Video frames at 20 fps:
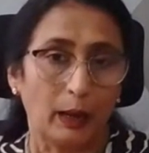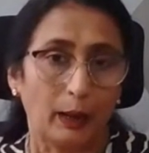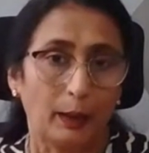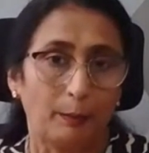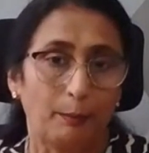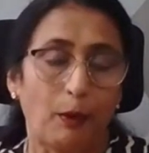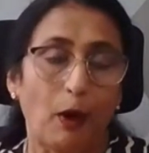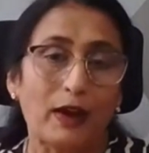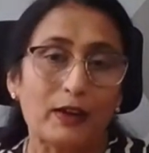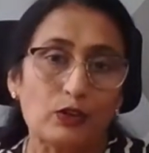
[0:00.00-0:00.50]

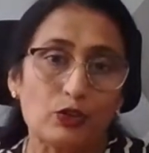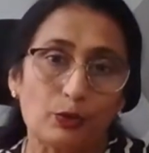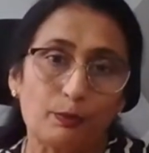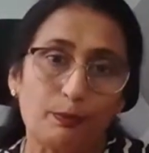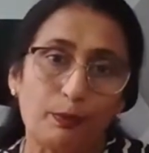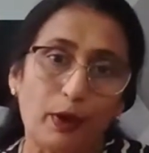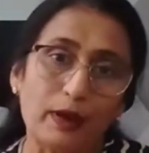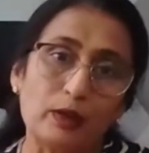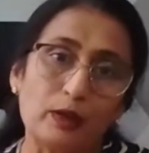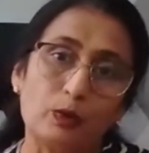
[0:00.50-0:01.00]

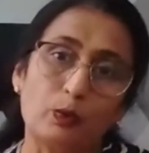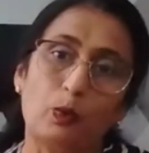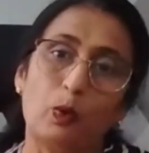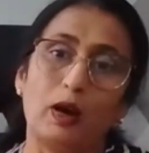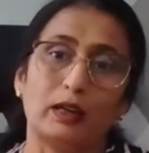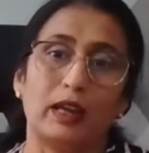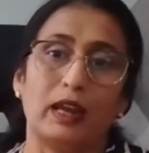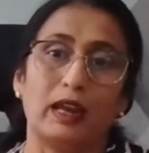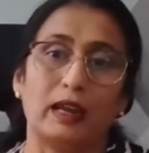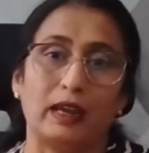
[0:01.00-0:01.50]
point-to-point
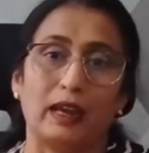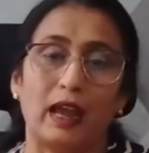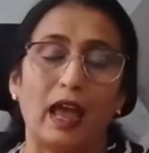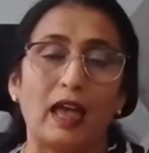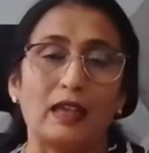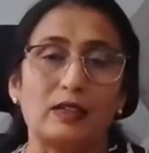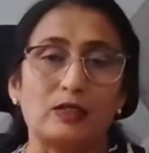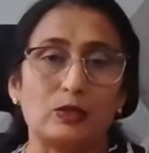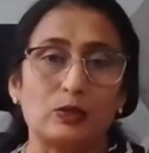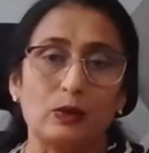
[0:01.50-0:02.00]
working
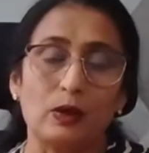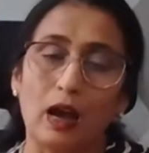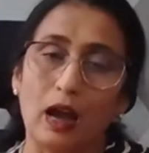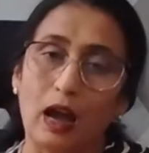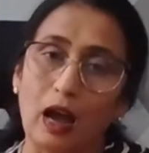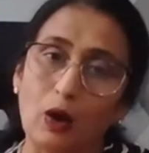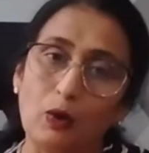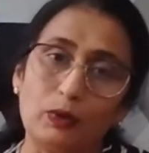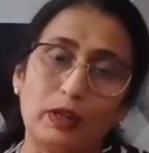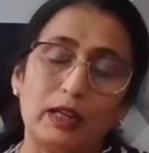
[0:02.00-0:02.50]
as to
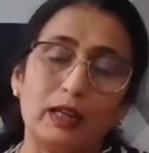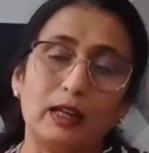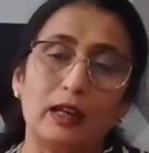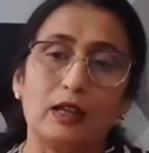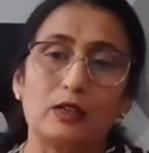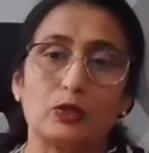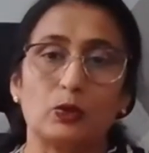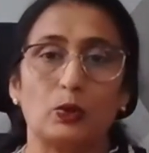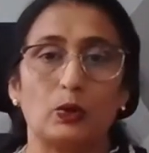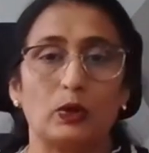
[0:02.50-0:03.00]
how
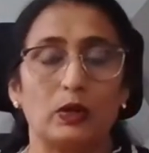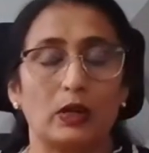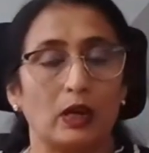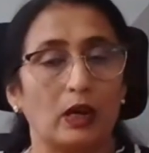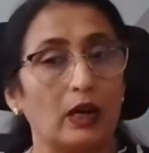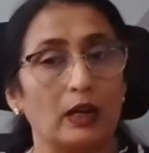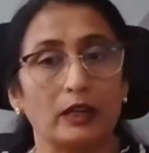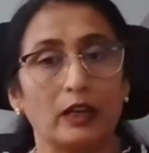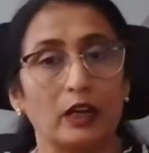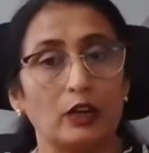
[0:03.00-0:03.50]
dealers could
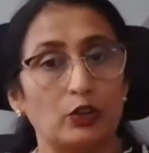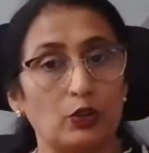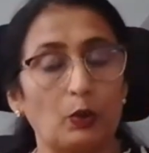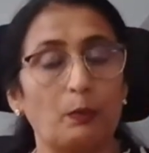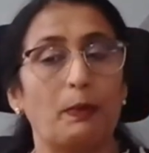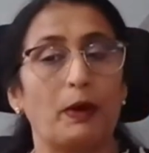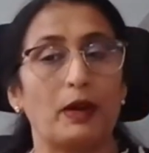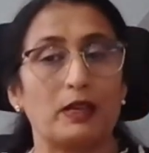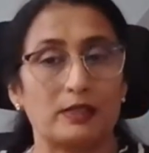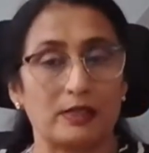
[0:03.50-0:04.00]
earn a
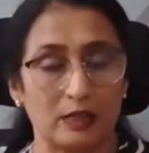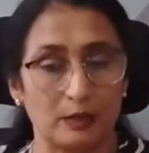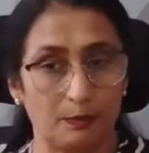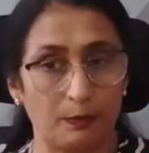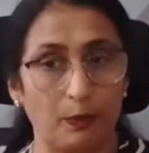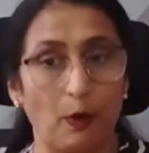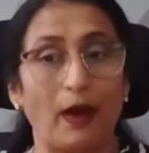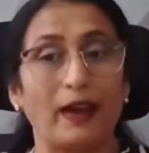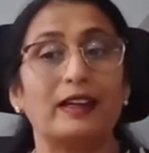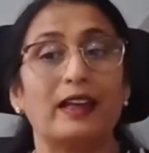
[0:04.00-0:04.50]
2%
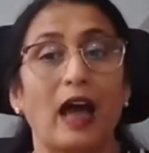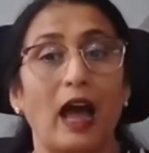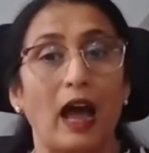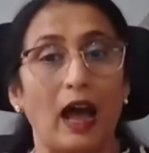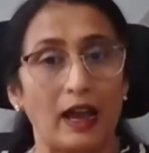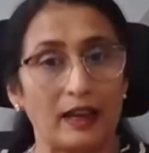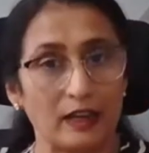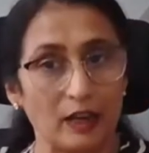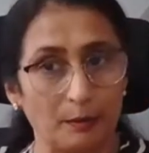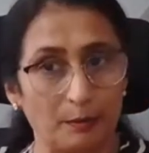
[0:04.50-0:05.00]
point
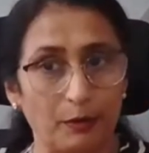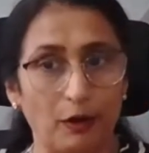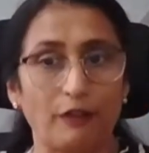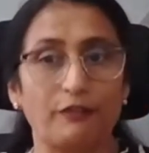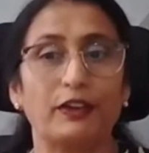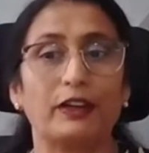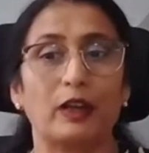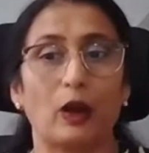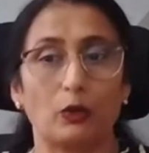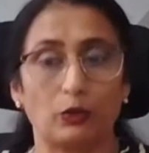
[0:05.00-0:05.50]
higher
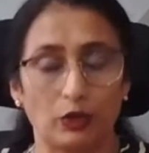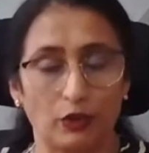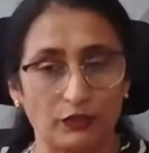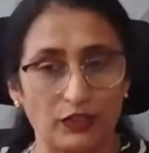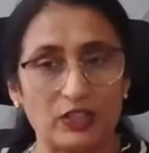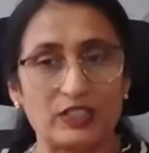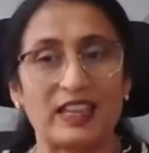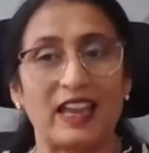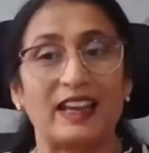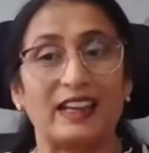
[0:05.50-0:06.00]
profit out of
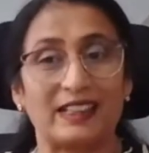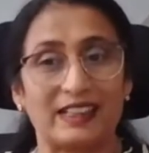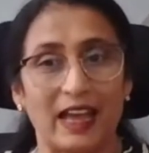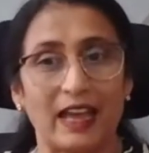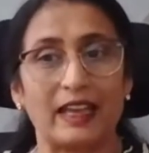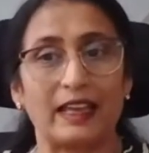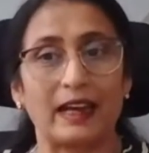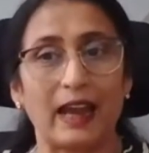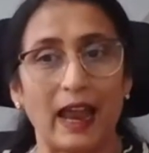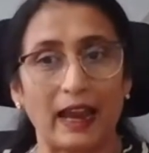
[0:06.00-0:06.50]
this
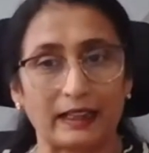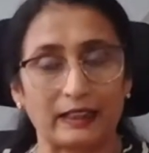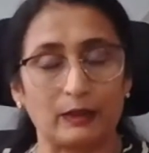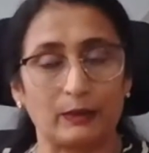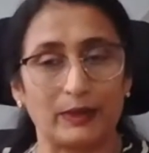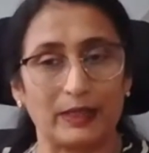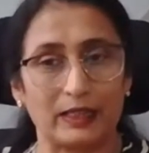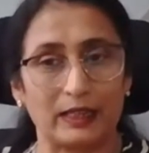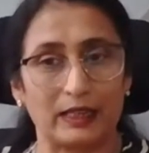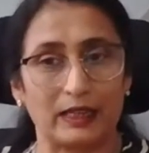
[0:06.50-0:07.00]
entire
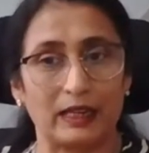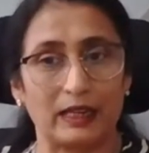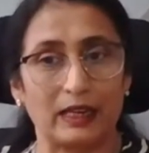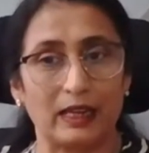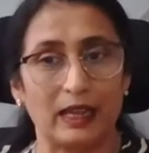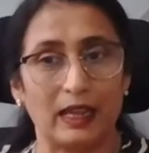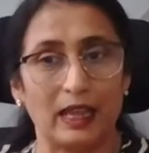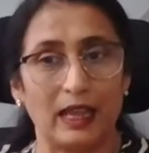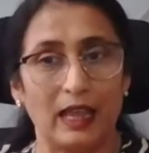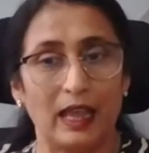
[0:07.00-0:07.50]
activity.
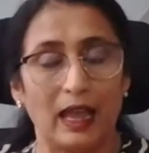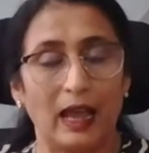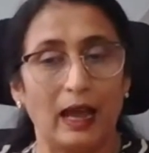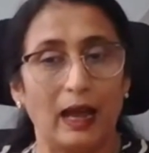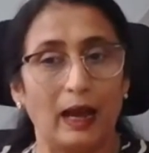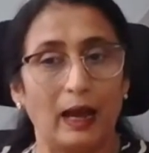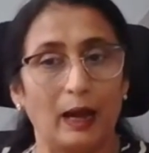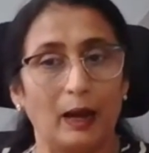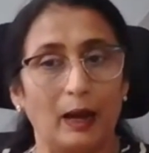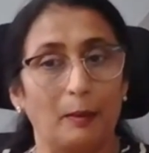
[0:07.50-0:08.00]

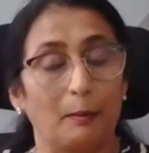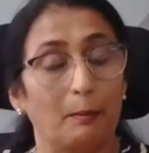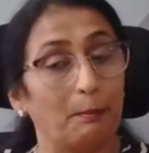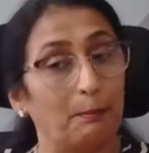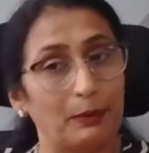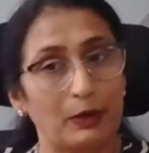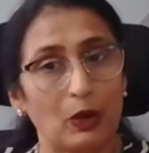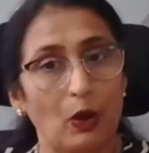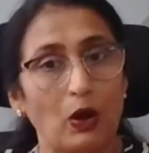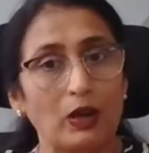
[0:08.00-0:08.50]

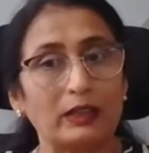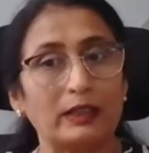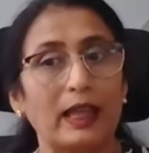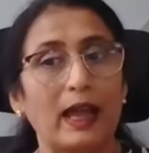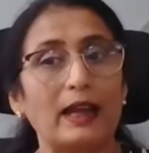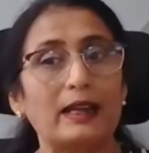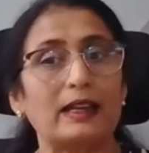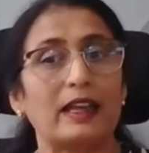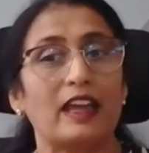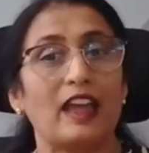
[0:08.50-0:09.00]
Beyond
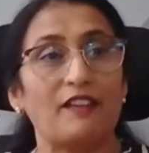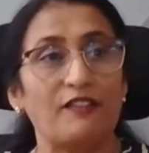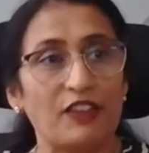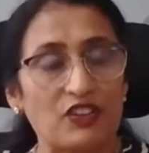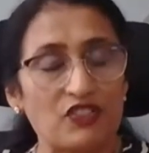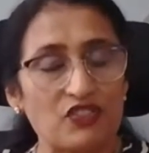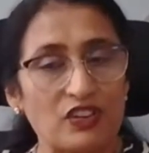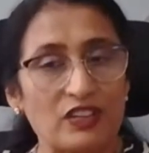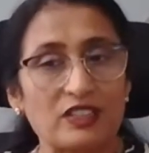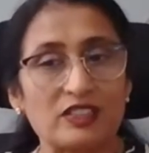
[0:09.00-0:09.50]
that,
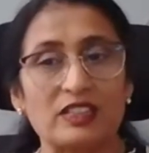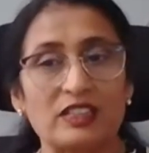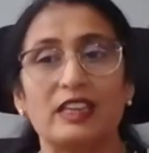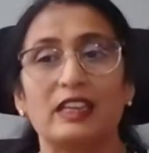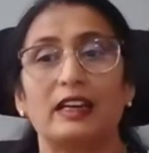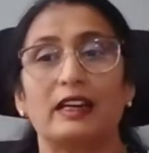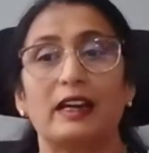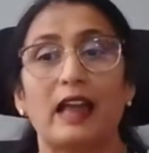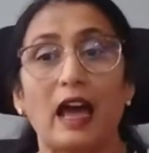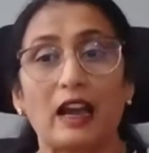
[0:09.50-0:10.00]
efficiency,
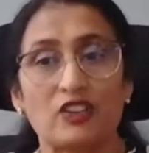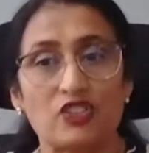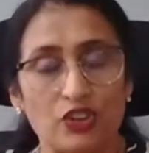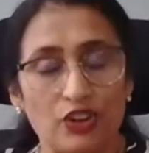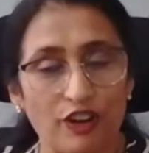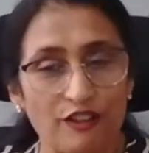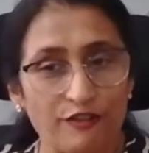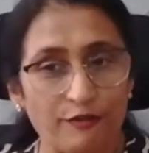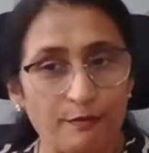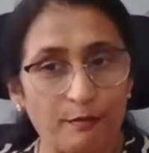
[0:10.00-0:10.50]
reduction
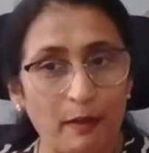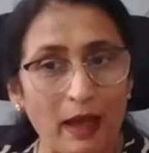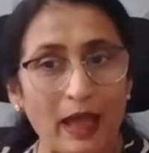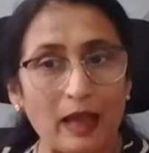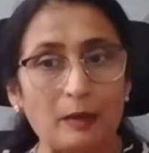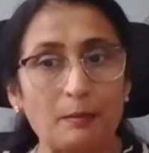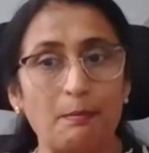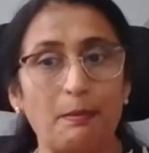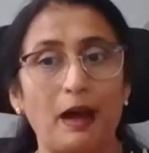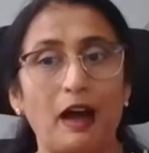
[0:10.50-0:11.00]
of
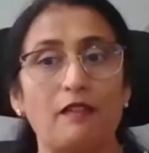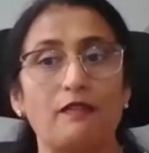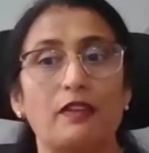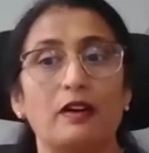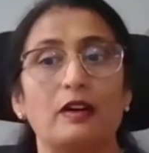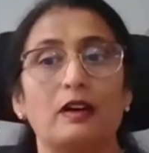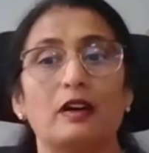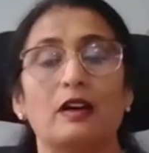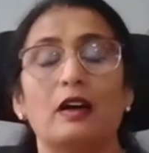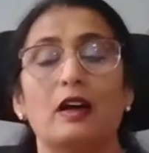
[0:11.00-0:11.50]

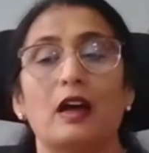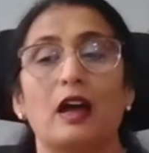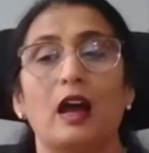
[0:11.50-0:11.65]
manpower,